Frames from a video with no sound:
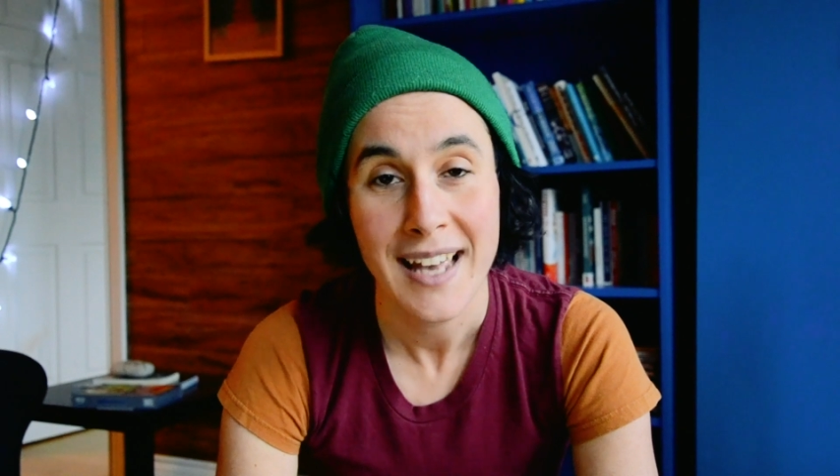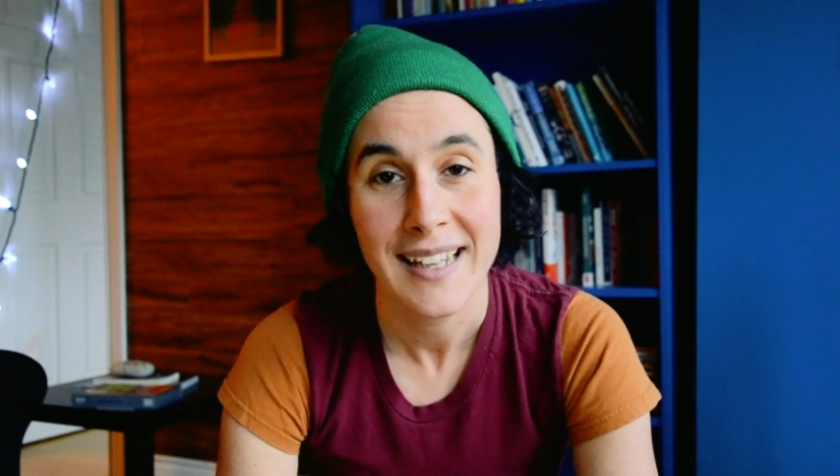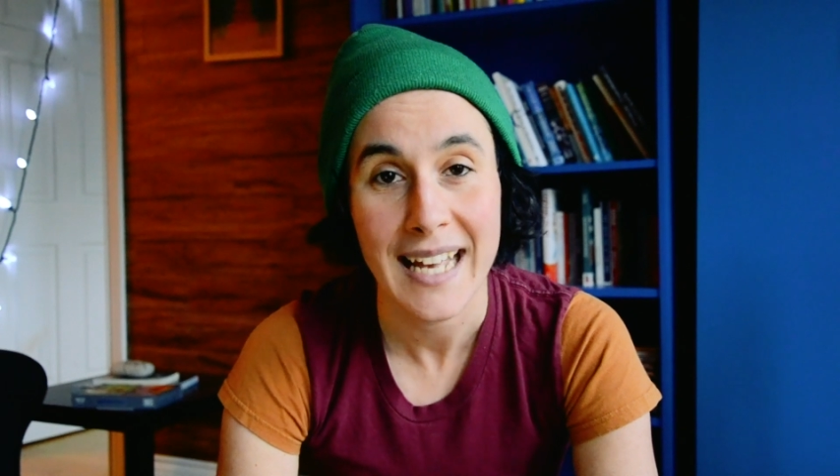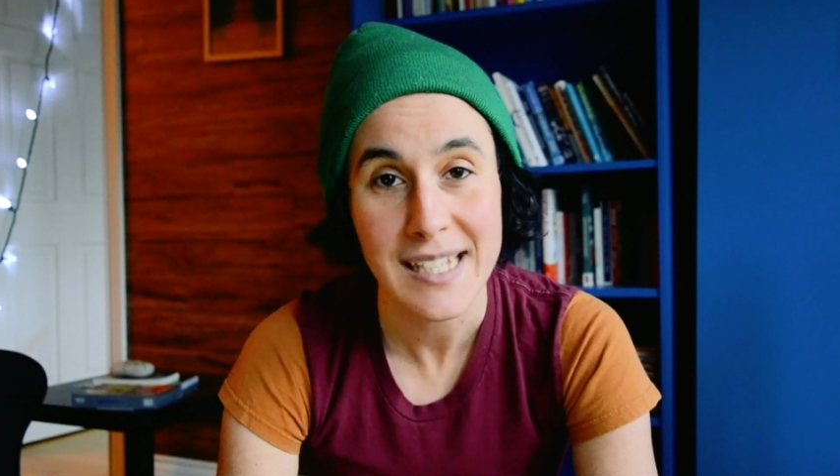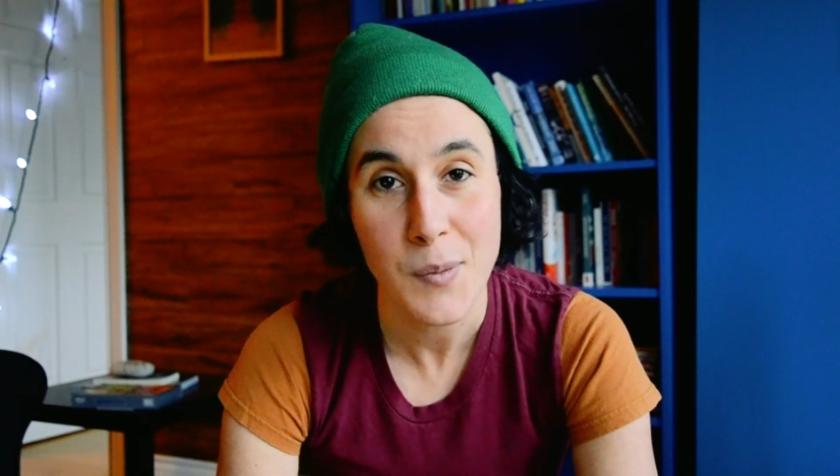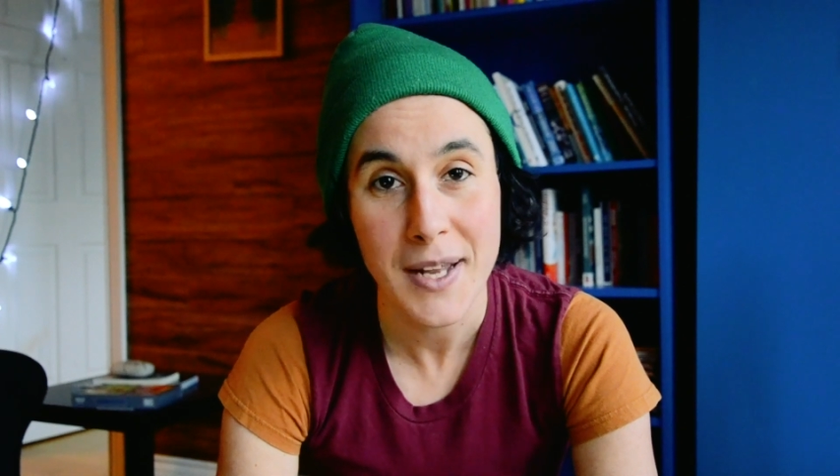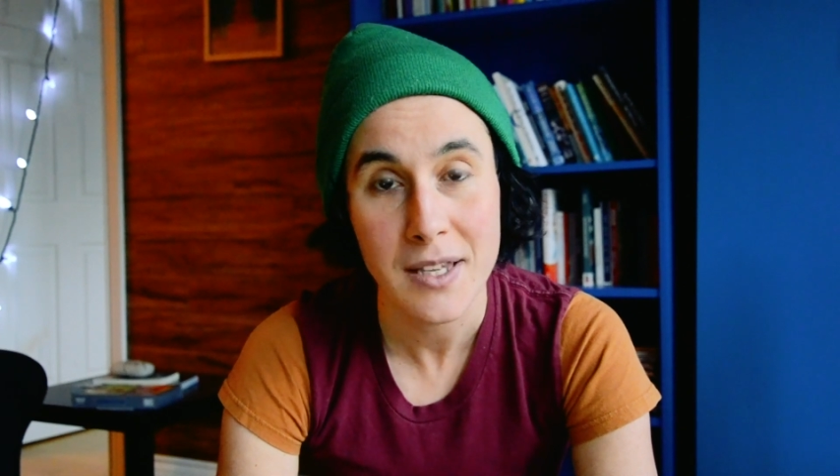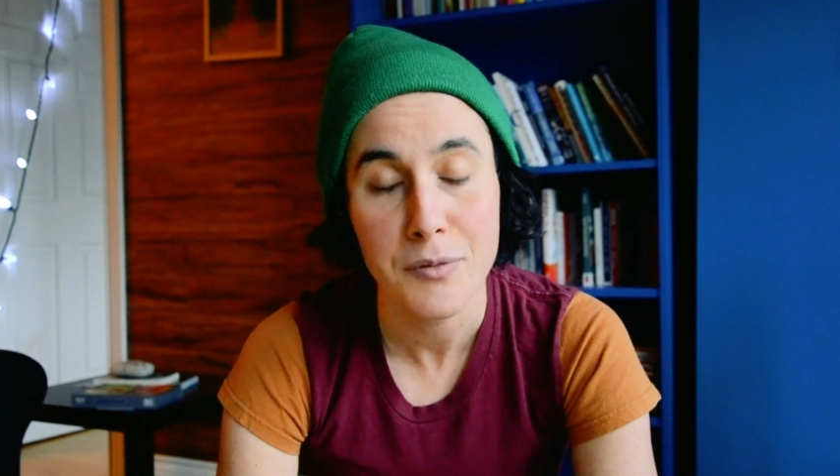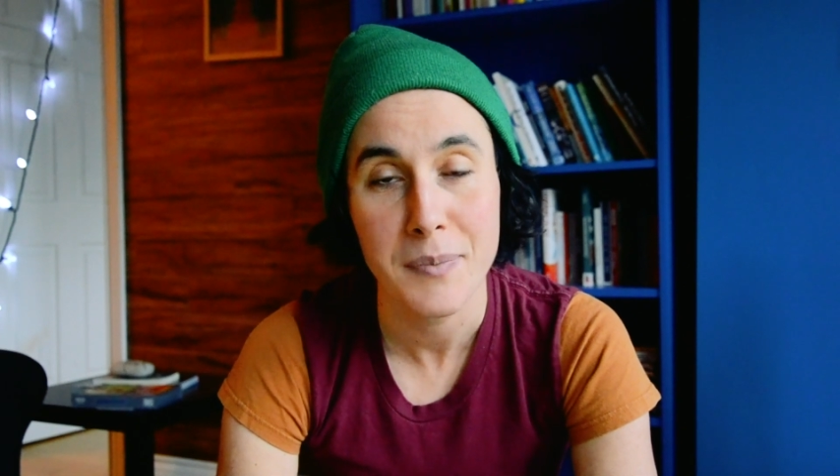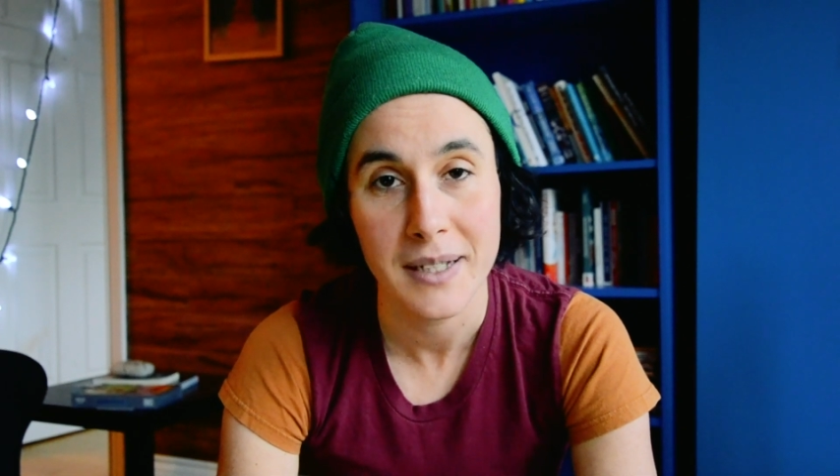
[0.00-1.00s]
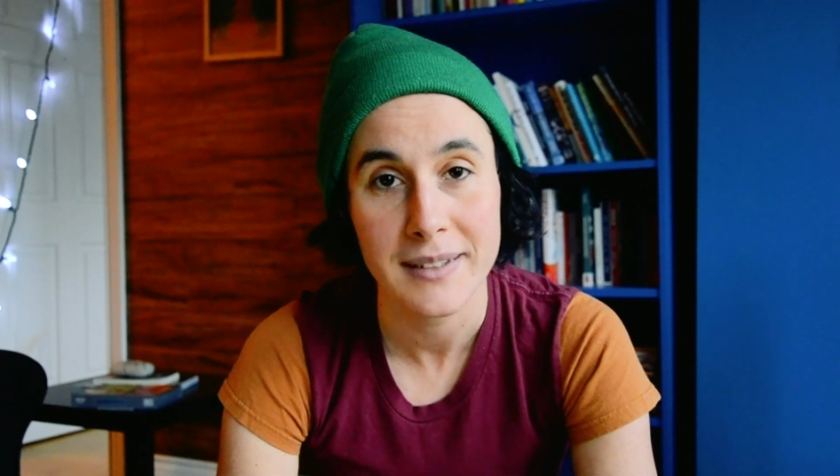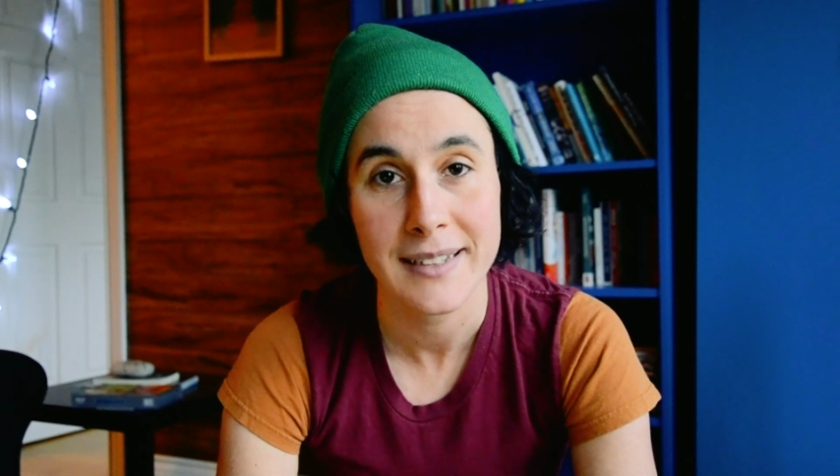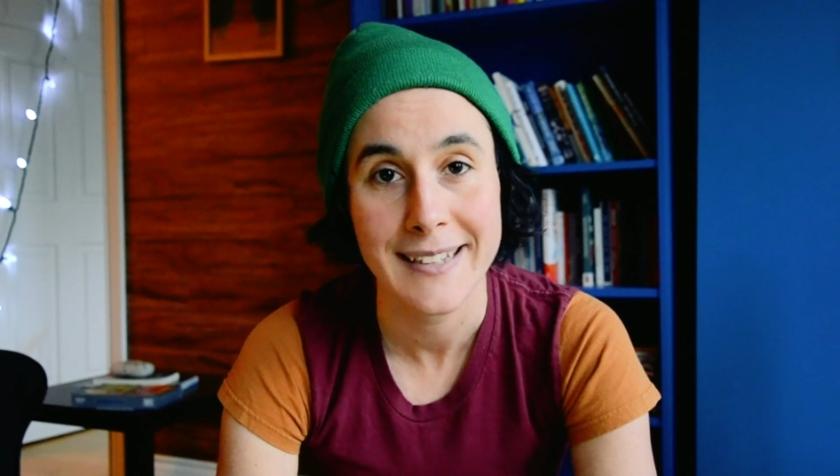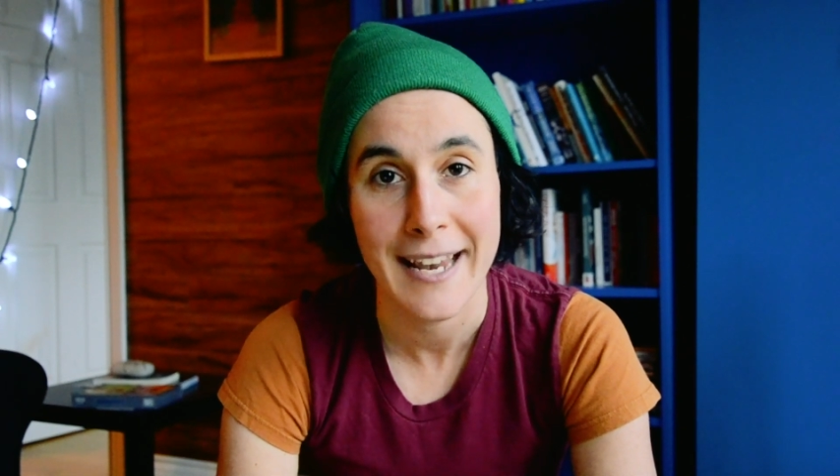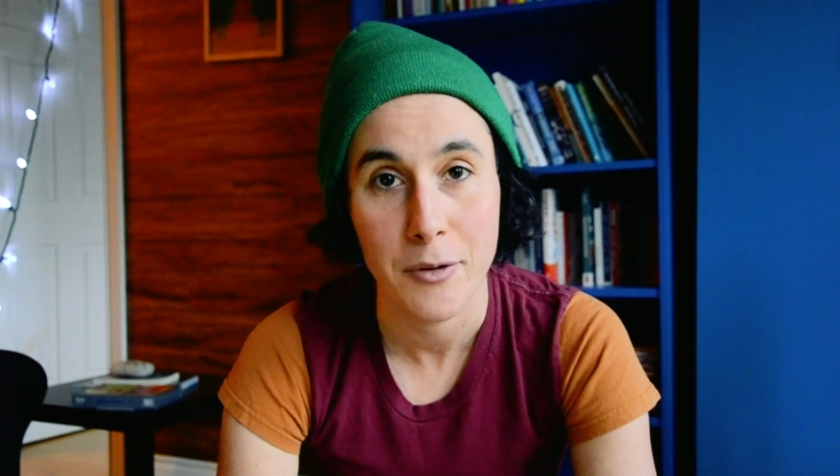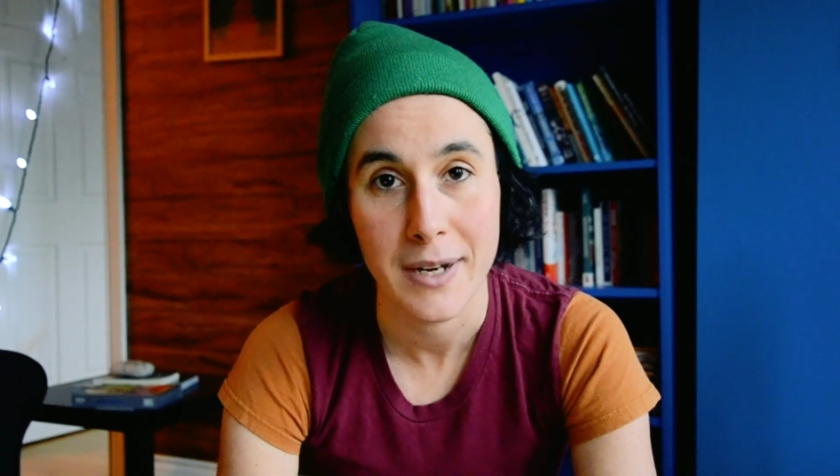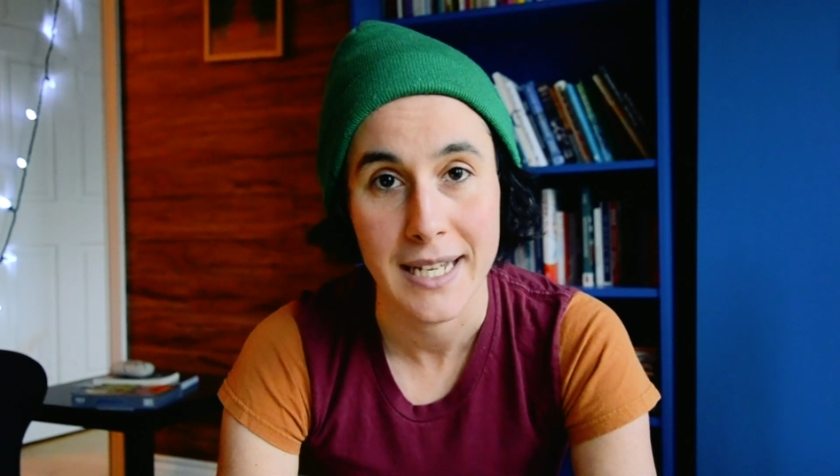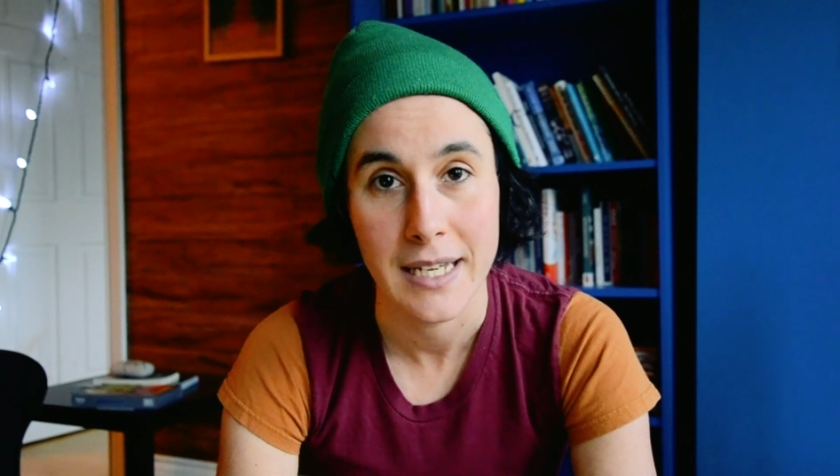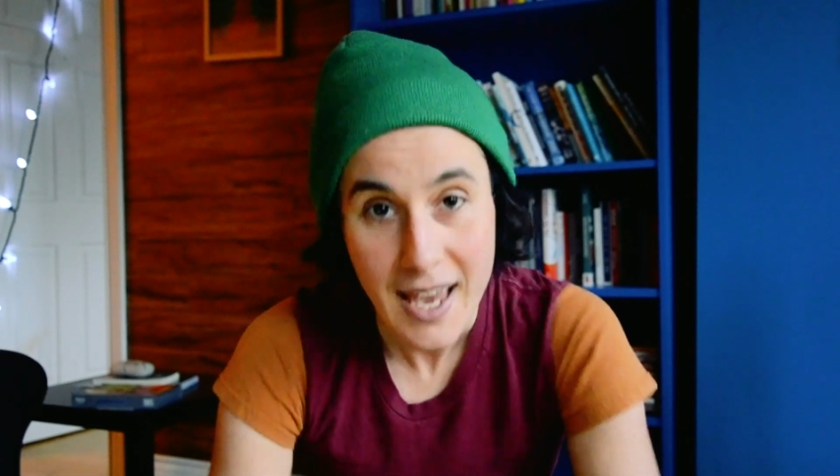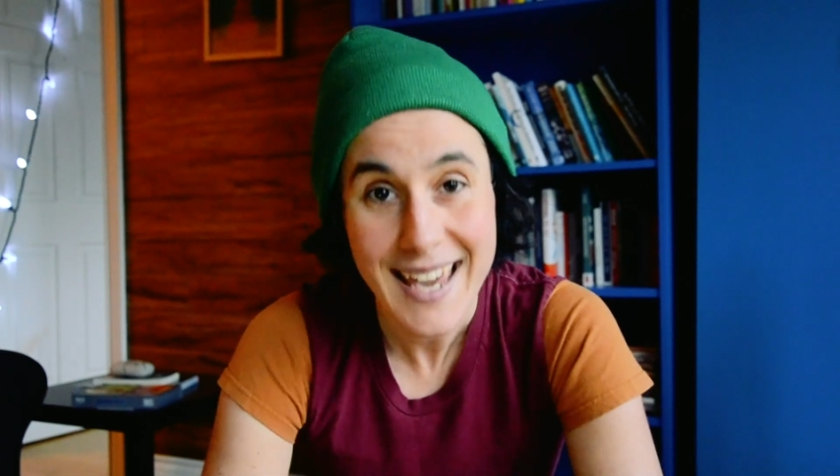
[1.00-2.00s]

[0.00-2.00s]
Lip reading: that's when you build integrity.